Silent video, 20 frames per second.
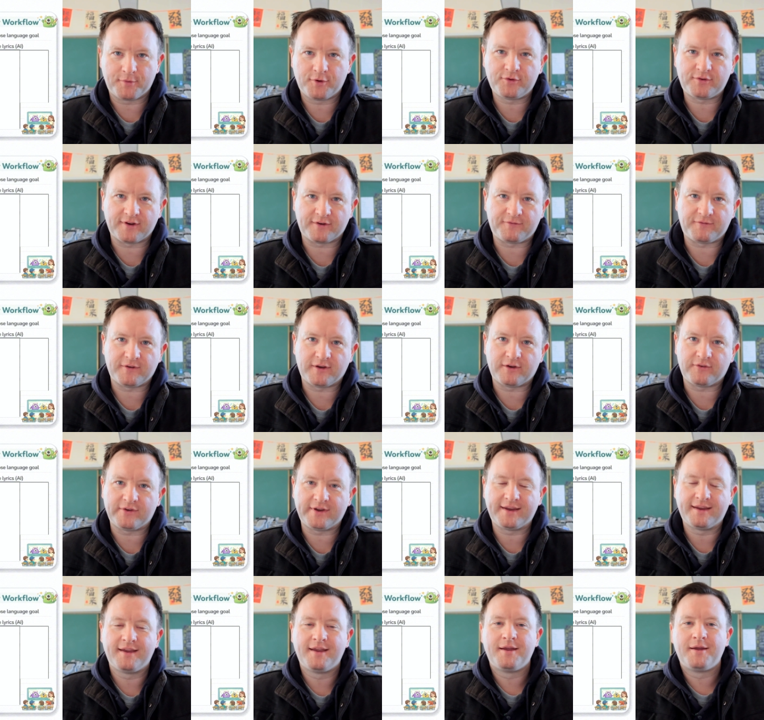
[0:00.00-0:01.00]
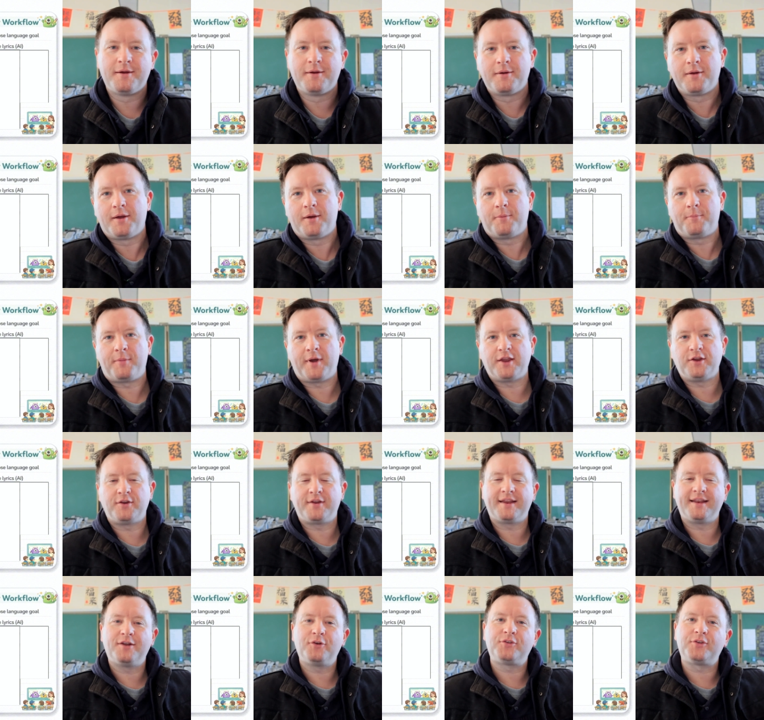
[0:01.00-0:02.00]
music theory, but you
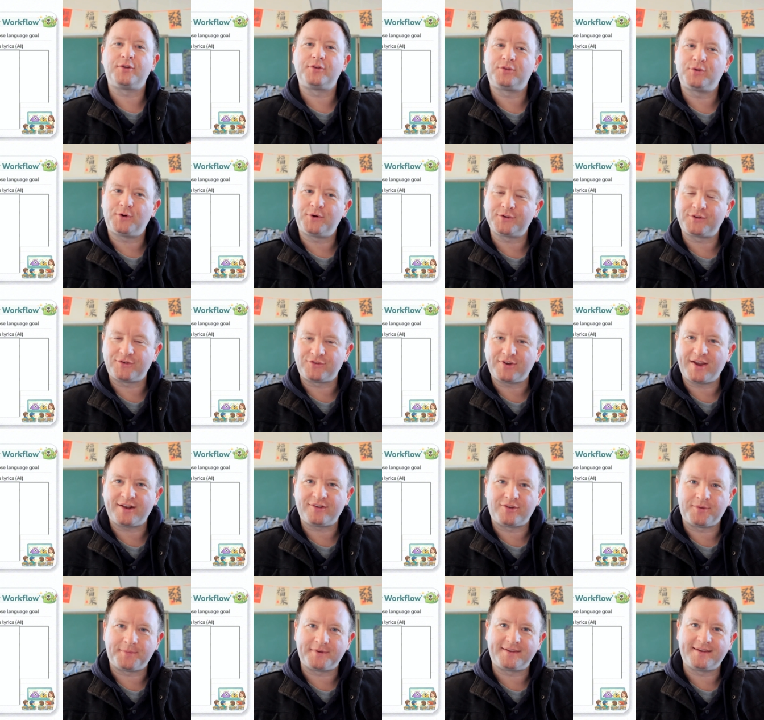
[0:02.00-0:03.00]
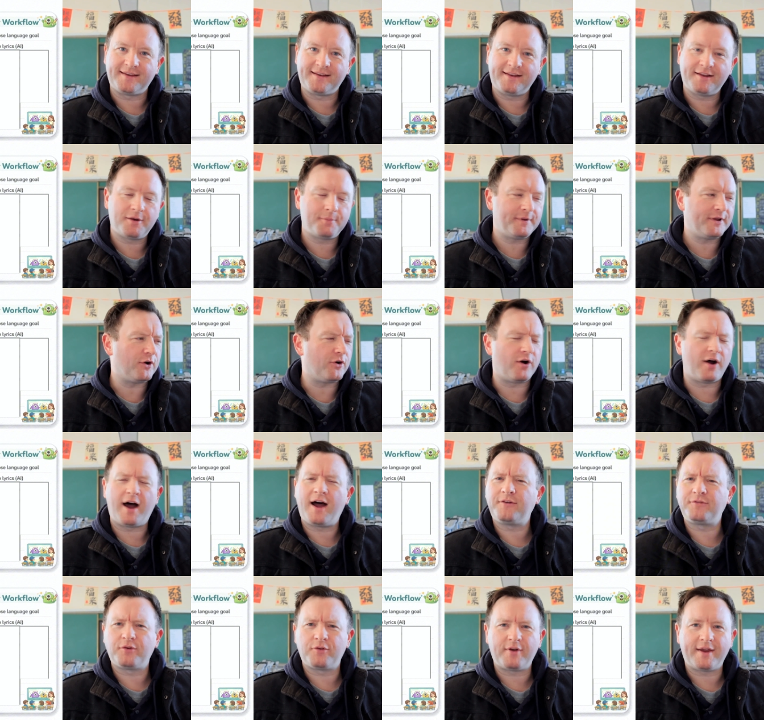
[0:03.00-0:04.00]
can also talk to ChatGPT a little bit, or
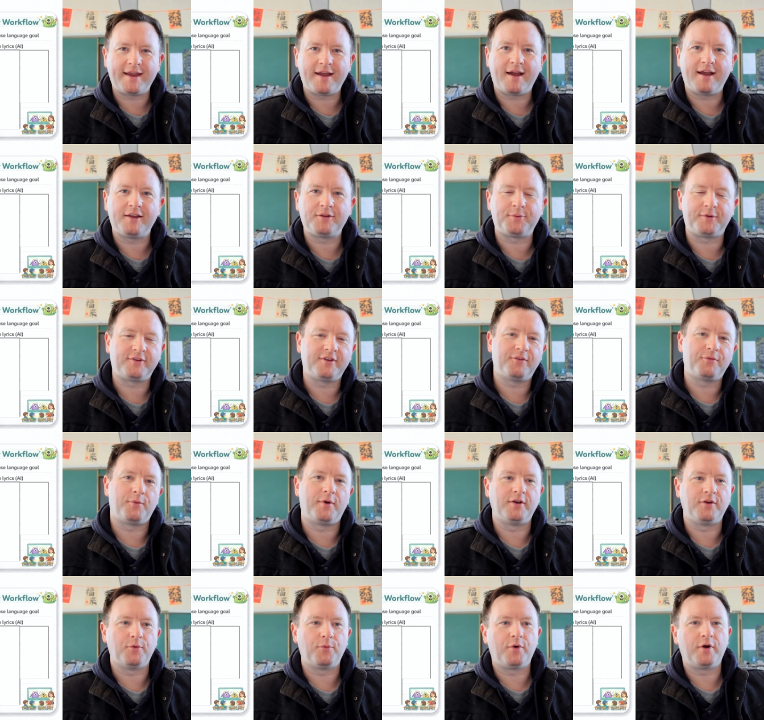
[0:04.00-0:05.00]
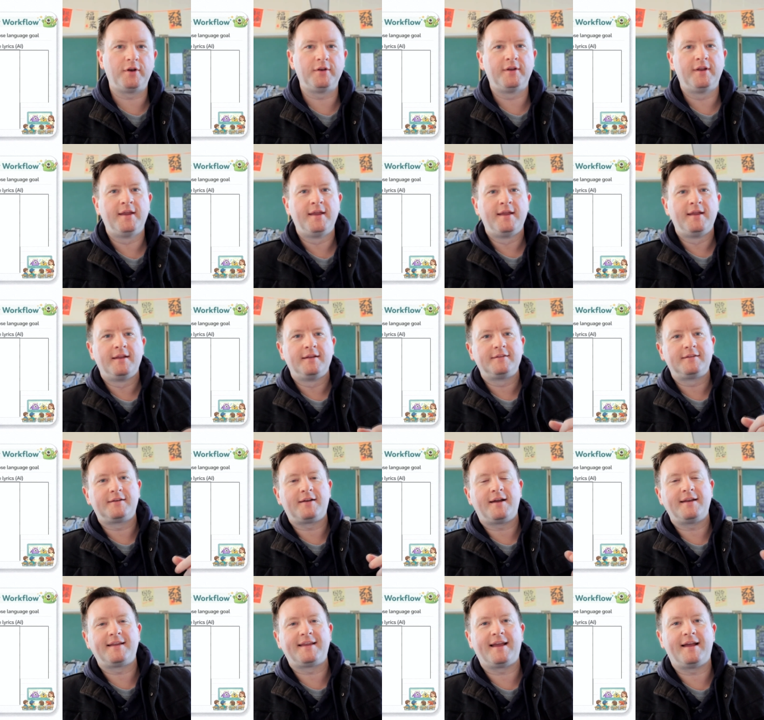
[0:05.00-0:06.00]
other AIs, whichever one you want, to
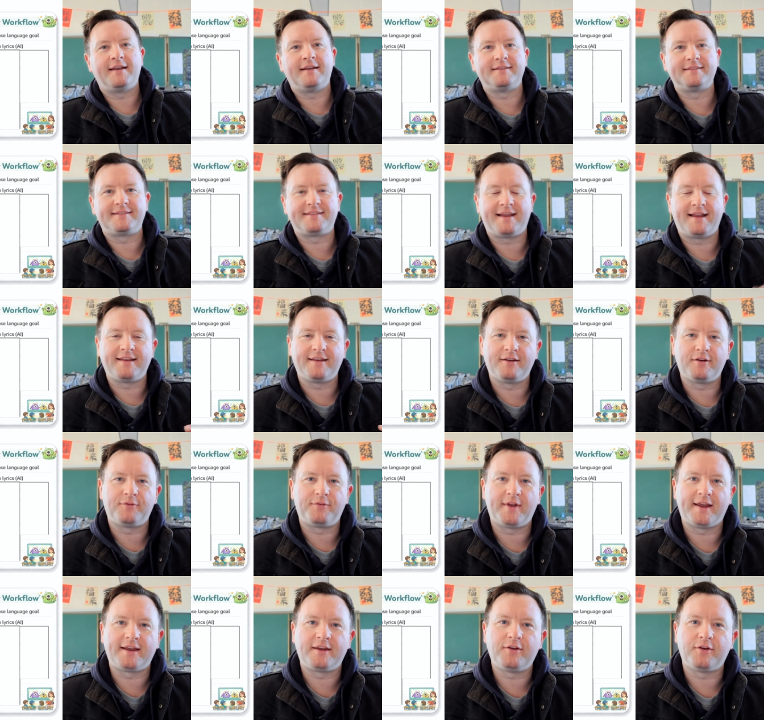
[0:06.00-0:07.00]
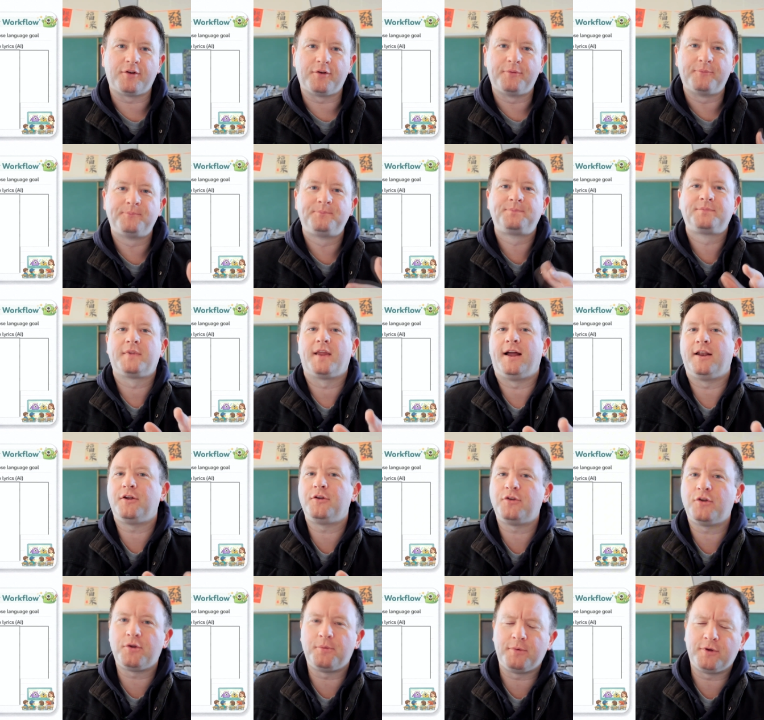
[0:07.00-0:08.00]
kind of get an understanding of like, I
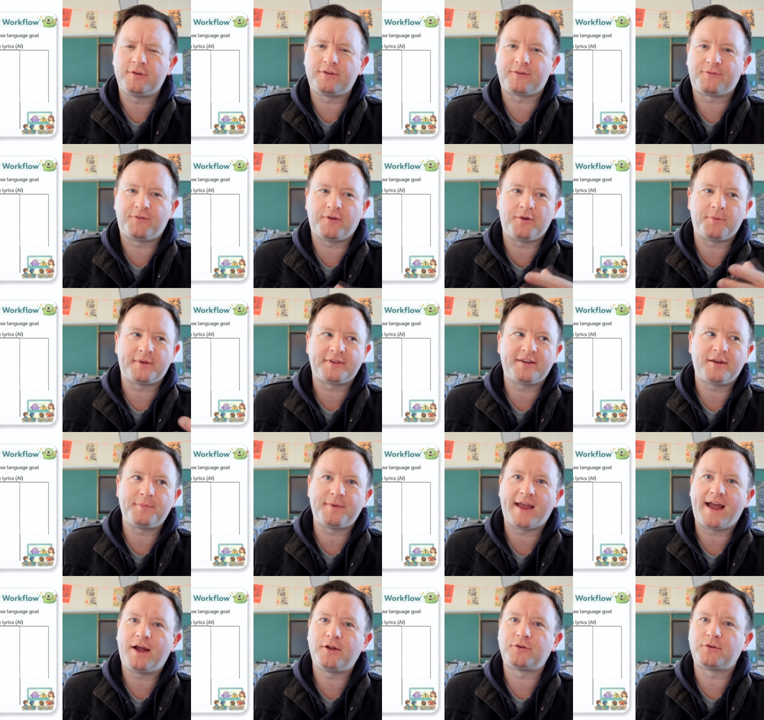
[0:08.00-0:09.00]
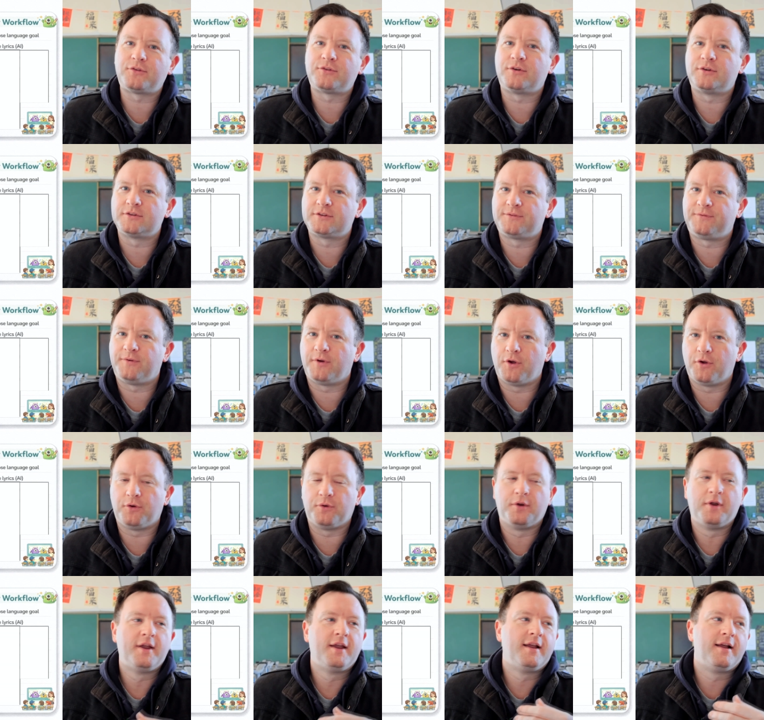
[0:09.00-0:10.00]
don't know music theory, but tell me, how do songs
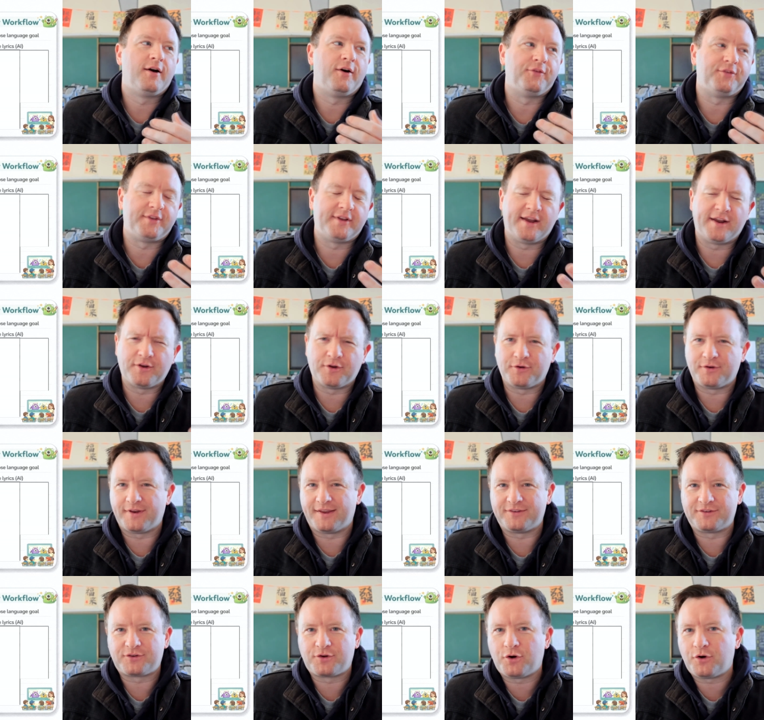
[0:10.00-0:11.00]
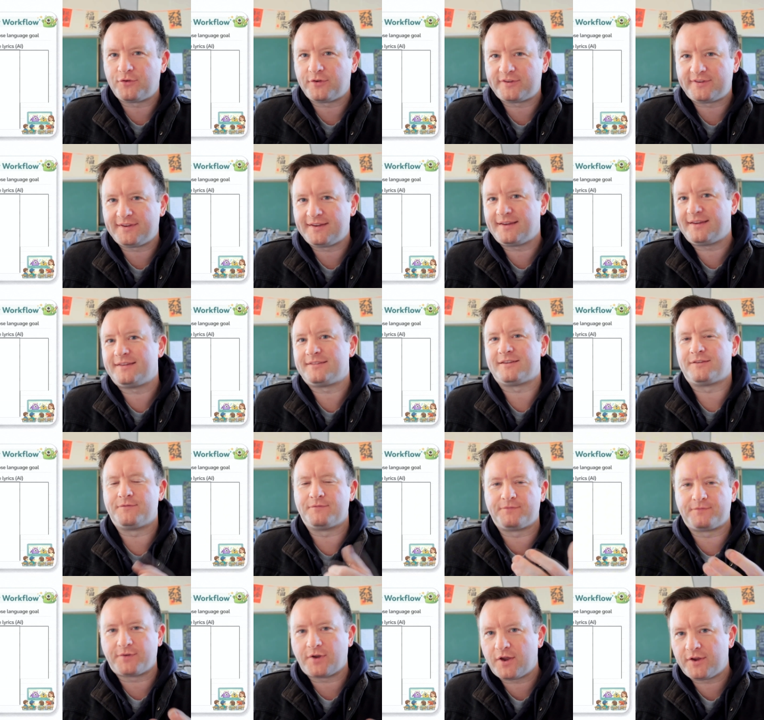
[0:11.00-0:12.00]
flow? Obviously I know there's choruses and
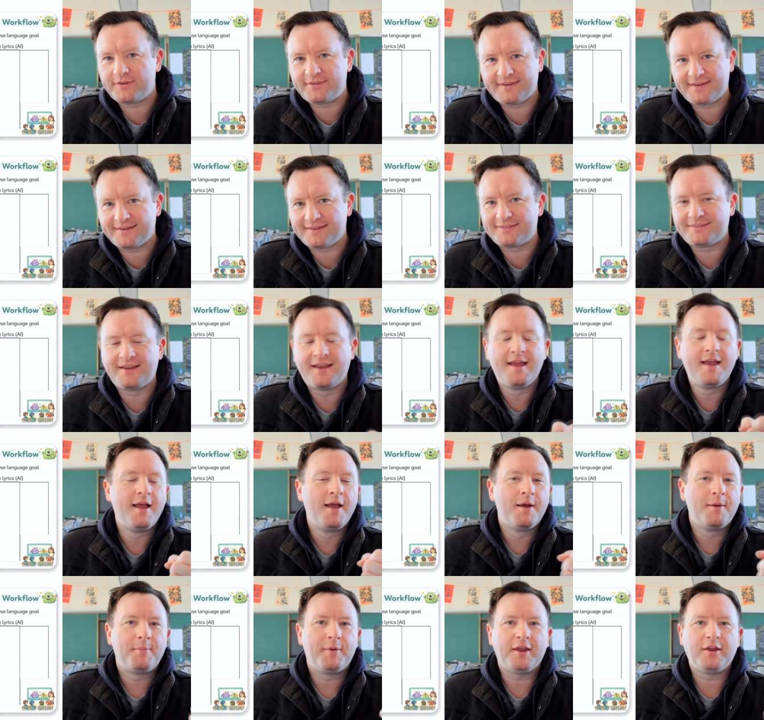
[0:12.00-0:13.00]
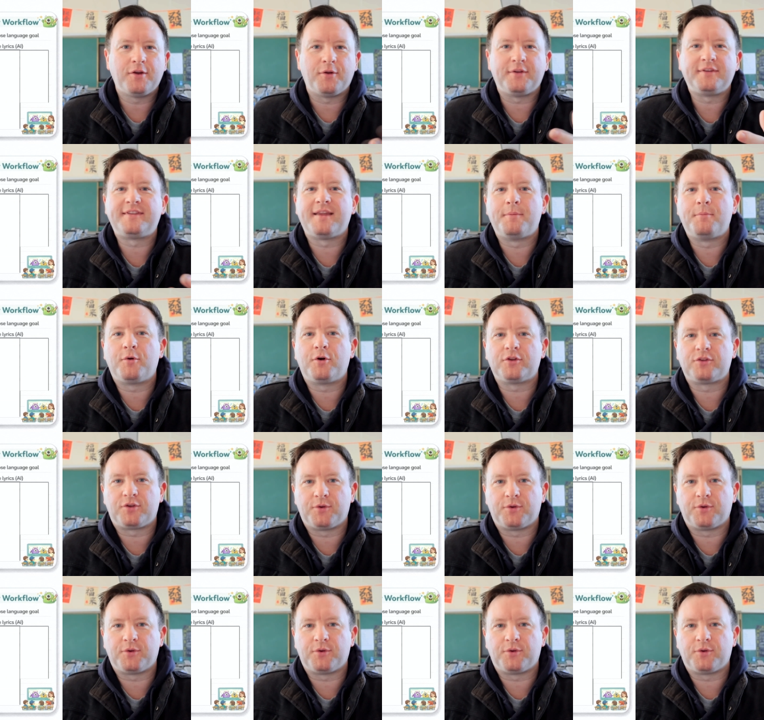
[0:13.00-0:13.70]
verses, but is there more